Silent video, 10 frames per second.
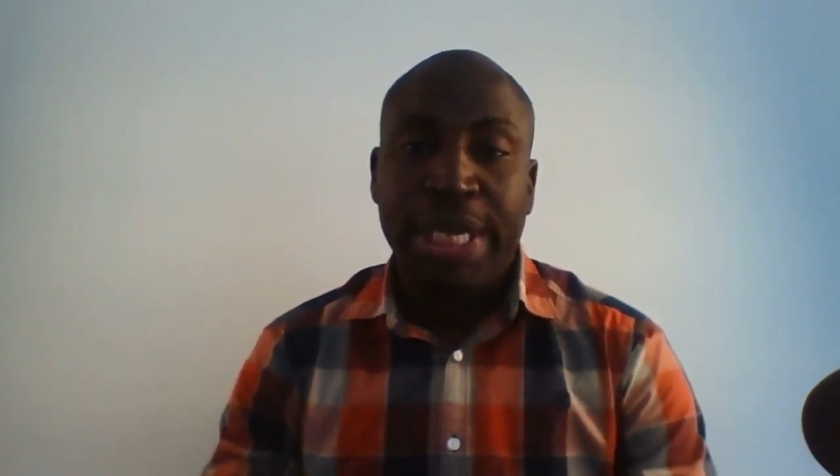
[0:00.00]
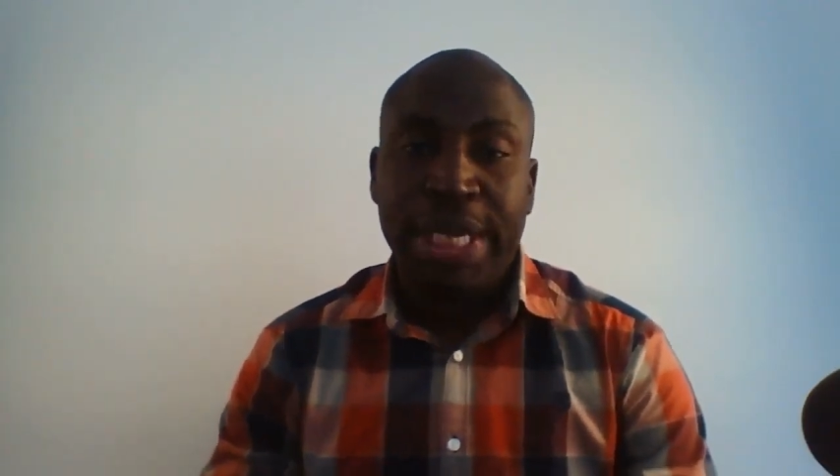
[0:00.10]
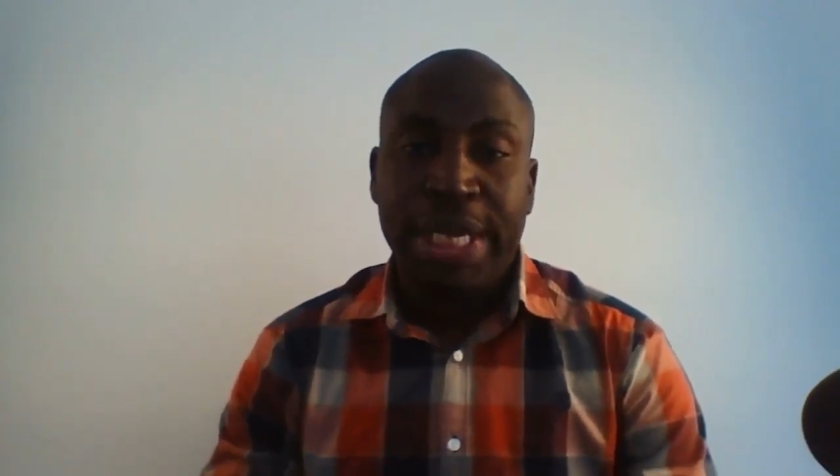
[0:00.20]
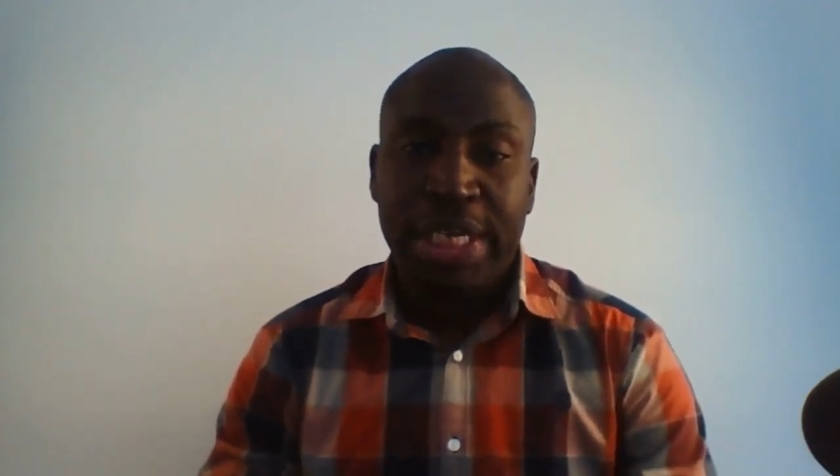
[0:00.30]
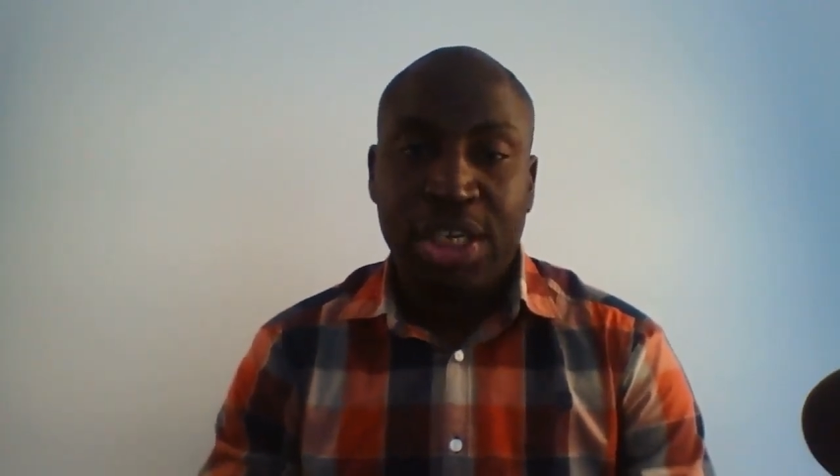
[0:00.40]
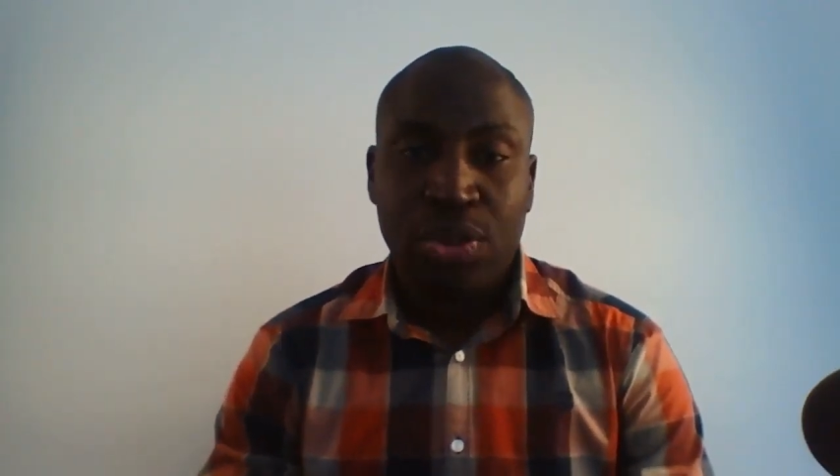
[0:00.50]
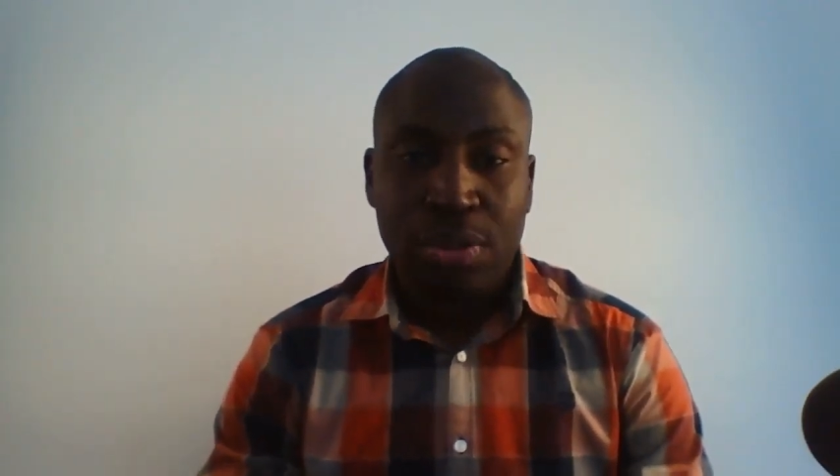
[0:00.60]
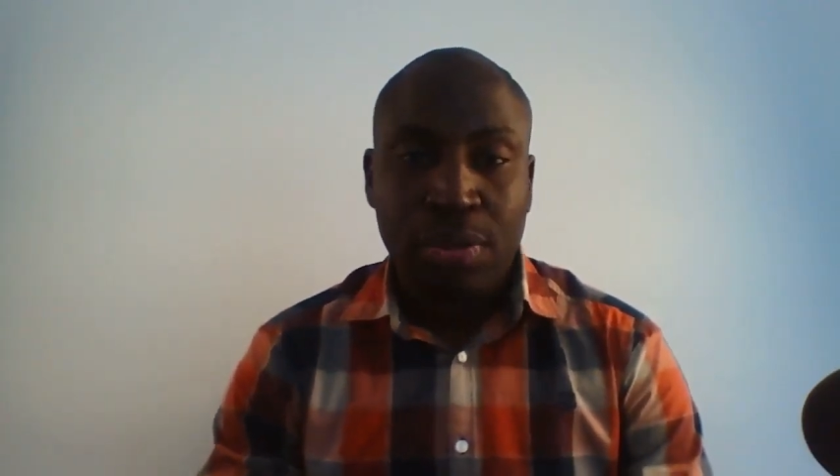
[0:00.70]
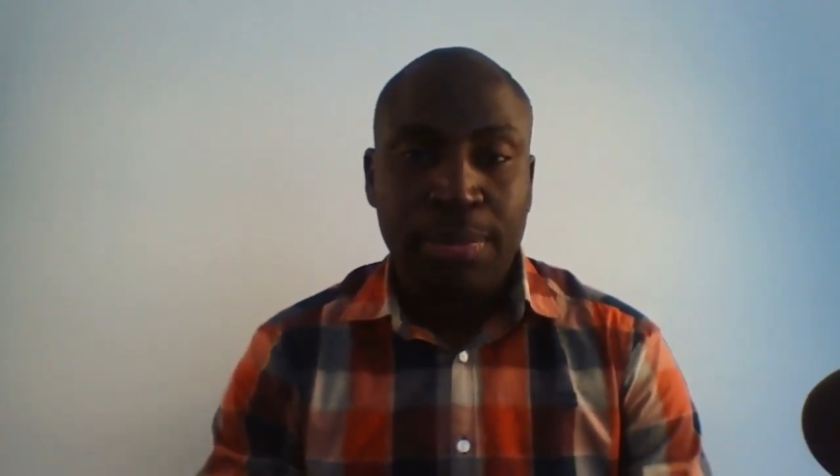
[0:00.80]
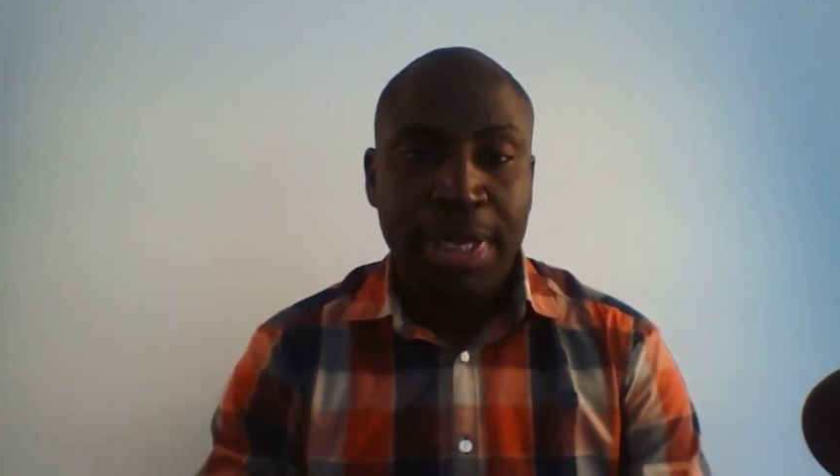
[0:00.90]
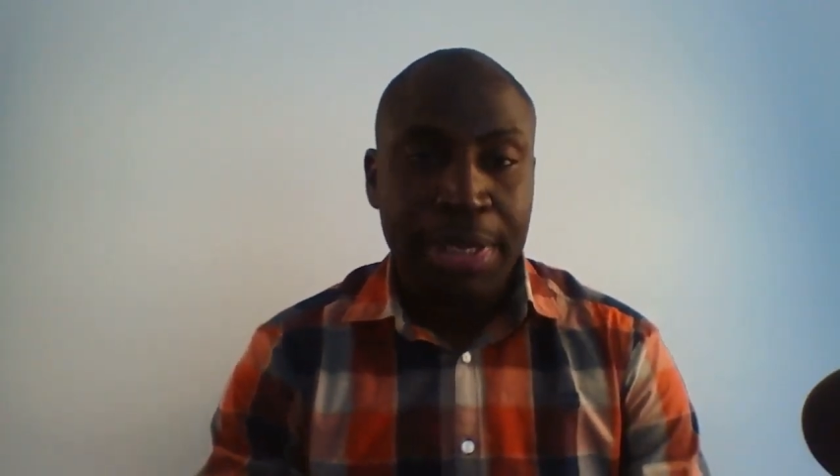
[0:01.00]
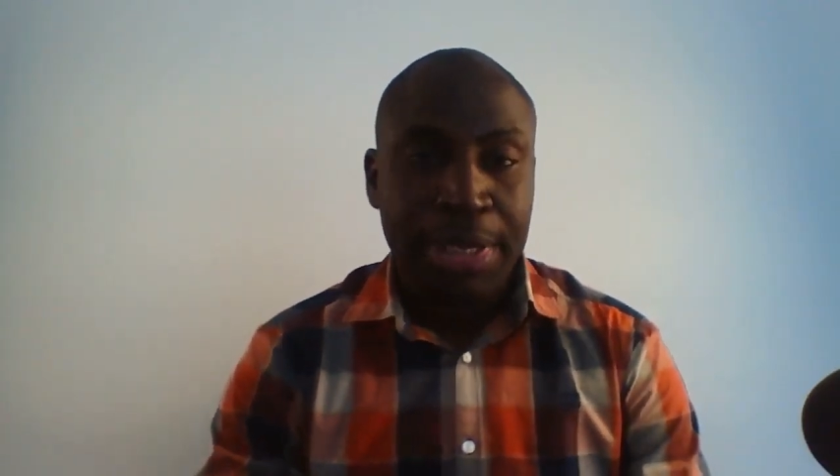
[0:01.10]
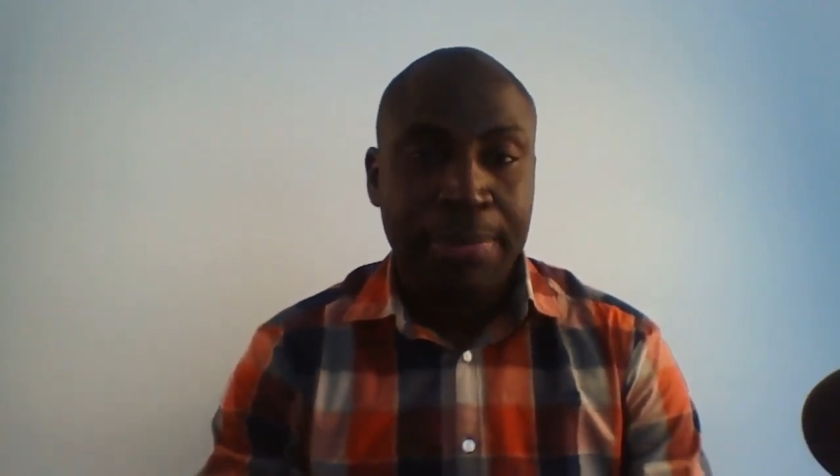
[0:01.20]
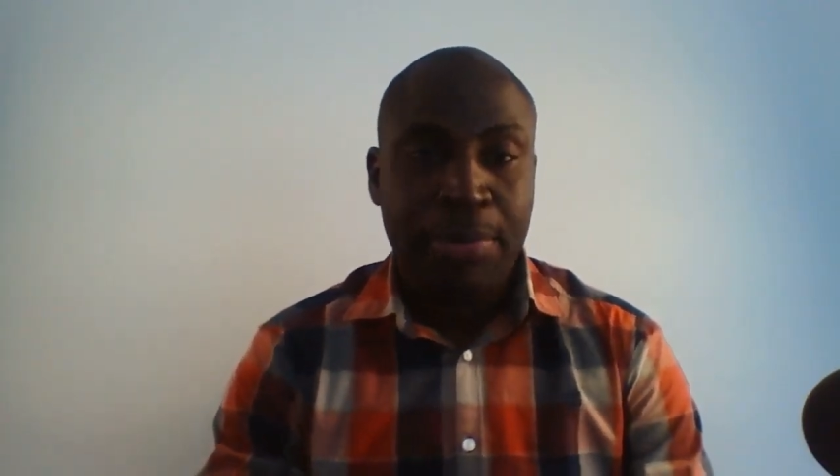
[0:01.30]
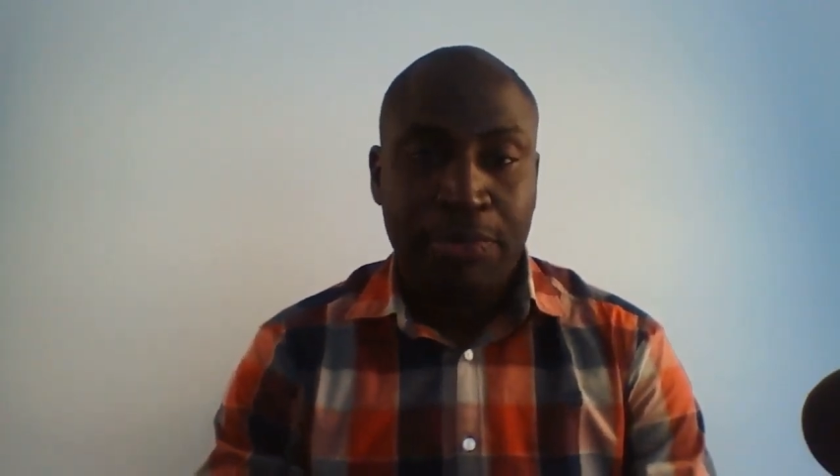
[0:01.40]
get a job
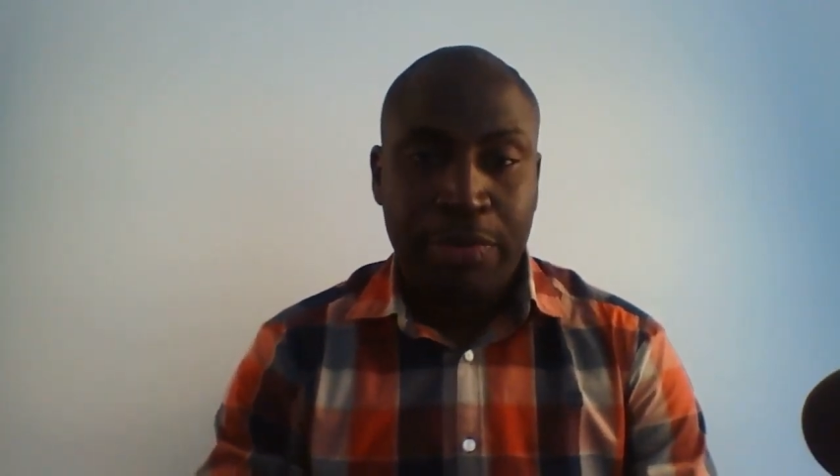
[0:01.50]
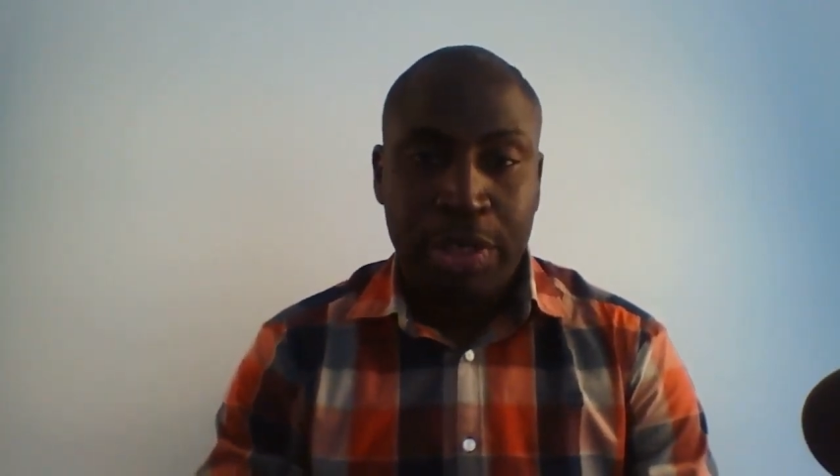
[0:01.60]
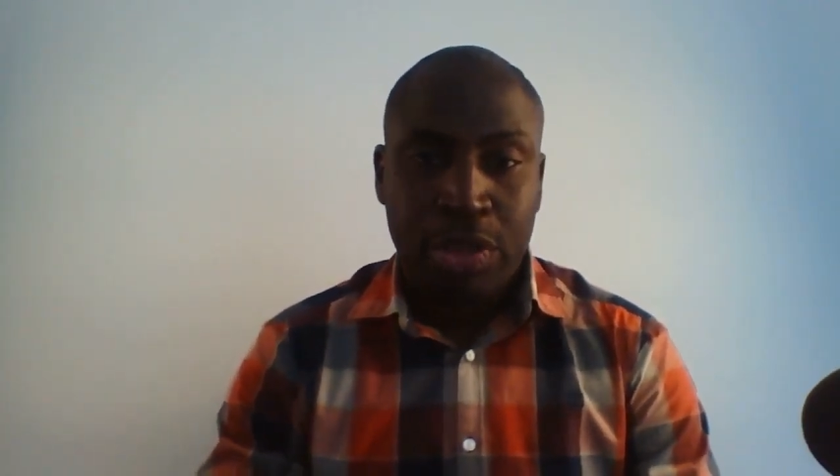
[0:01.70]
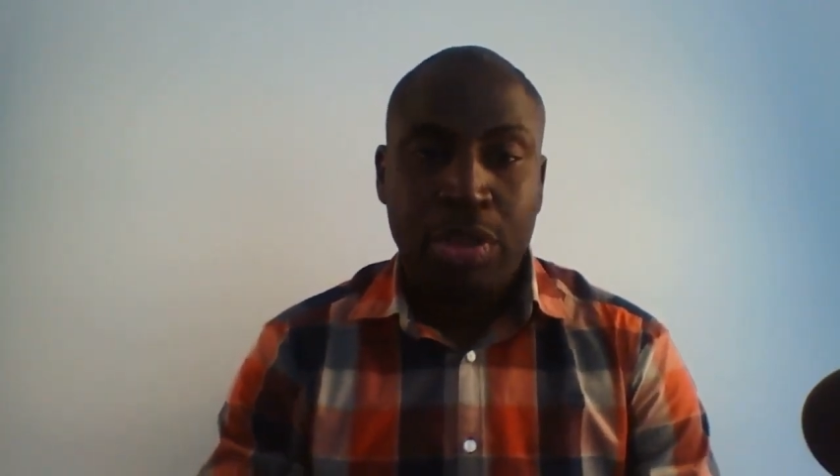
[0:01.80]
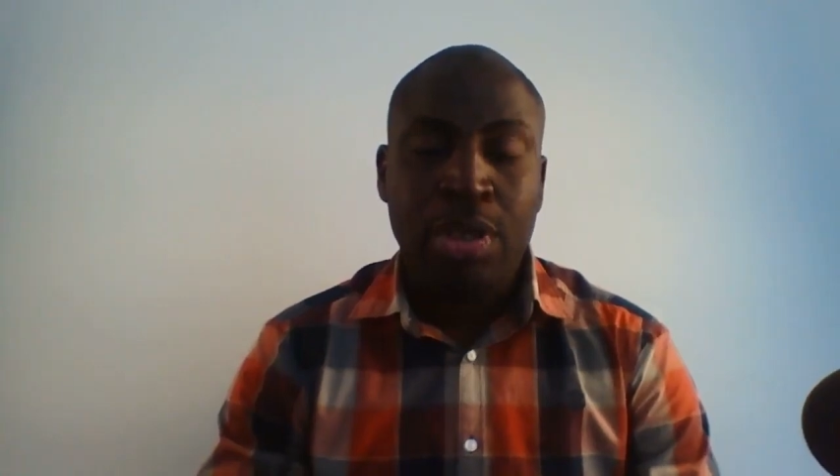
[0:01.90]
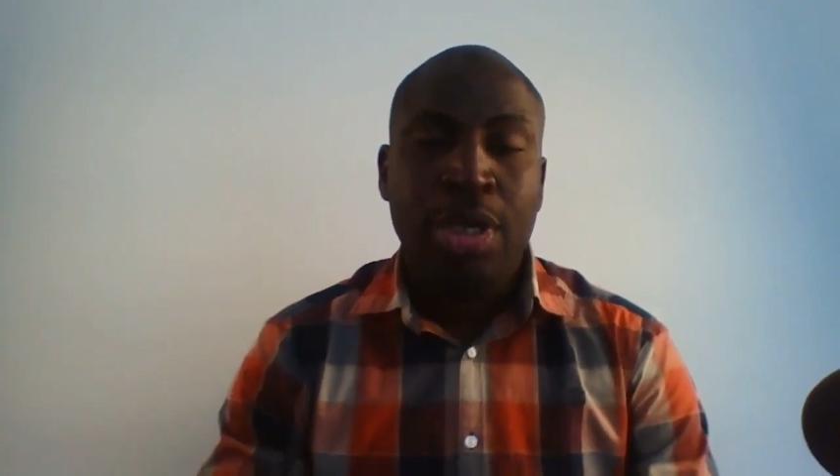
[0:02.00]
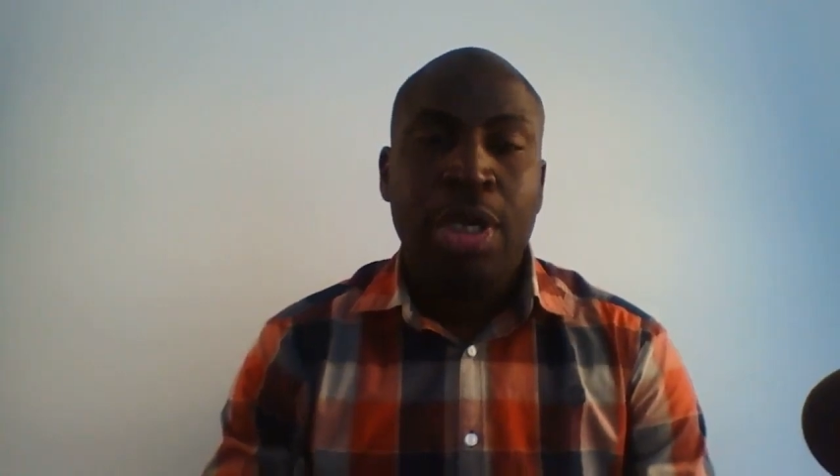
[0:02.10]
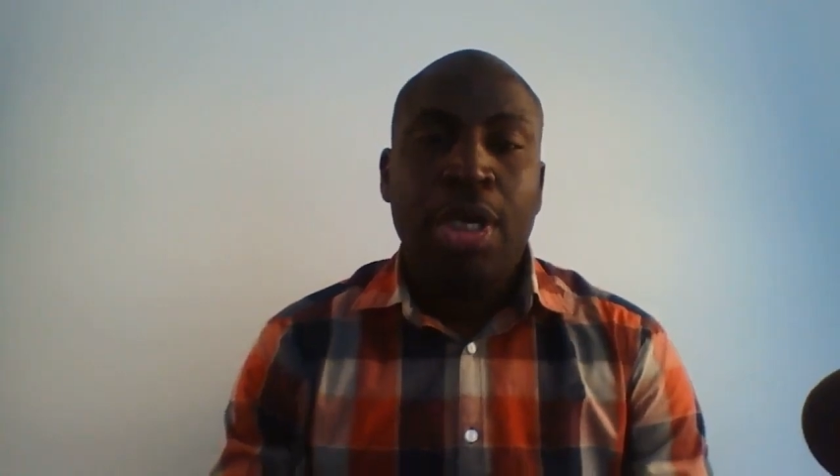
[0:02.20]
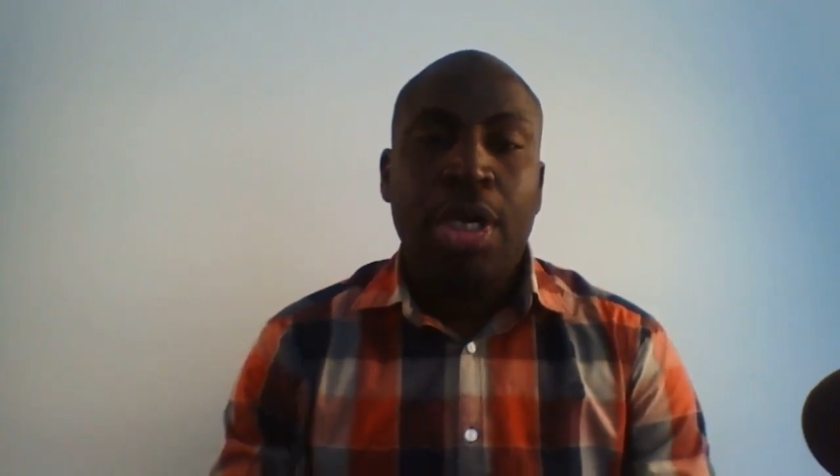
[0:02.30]
in their profession